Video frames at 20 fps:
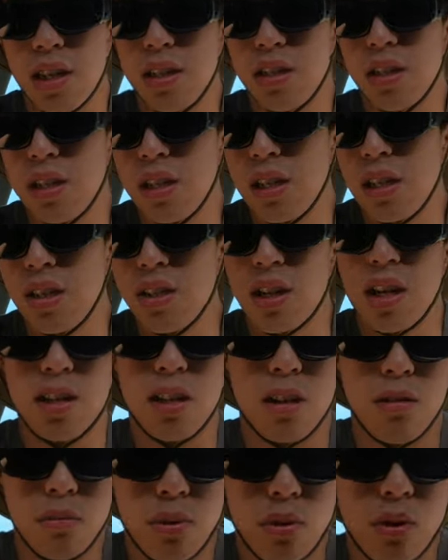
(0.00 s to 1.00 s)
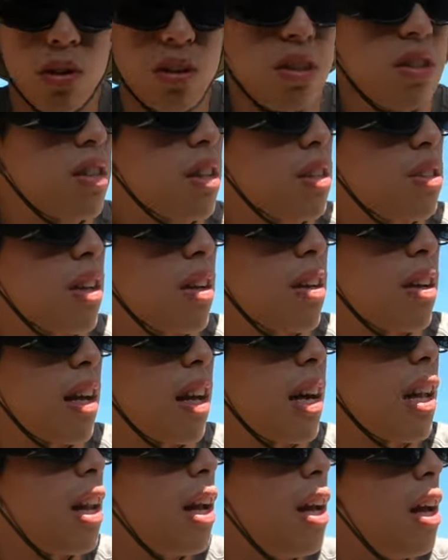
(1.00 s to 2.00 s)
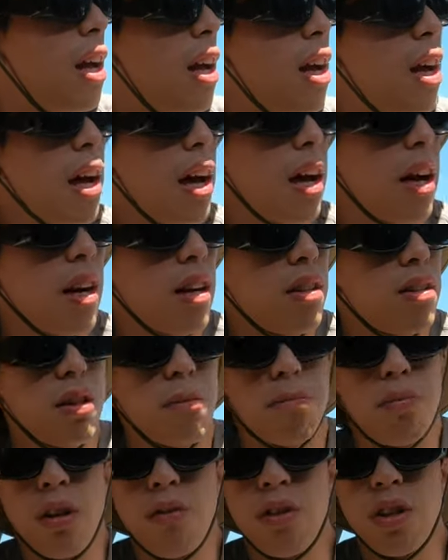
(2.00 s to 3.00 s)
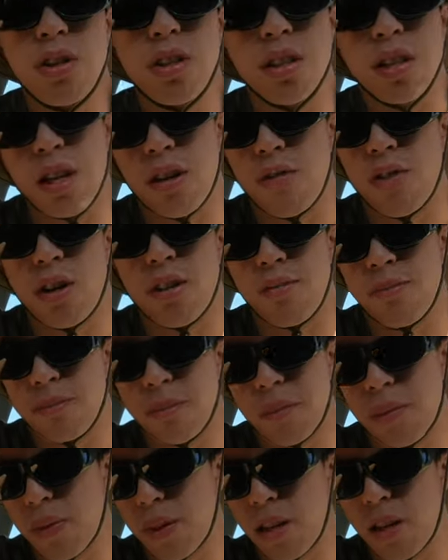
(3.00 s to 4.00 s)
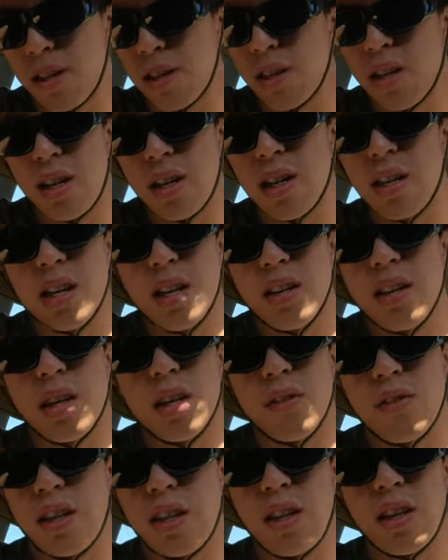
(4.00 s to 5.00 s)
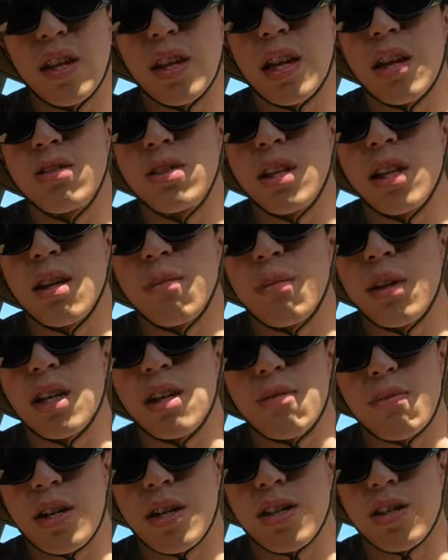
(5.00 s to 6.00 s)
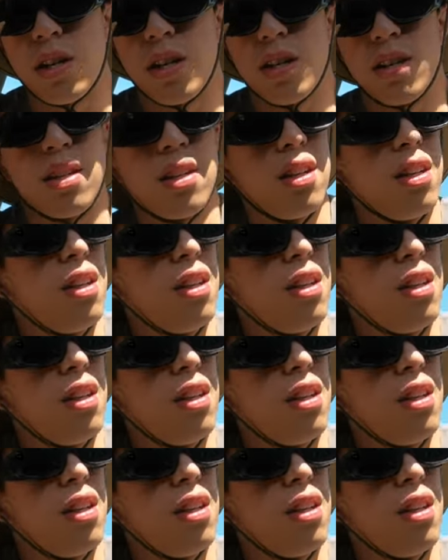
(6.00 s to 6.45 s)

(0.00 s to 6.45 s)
nicely, tie down points, things like that. The PVC cover, I can't think of anything else I can make it better.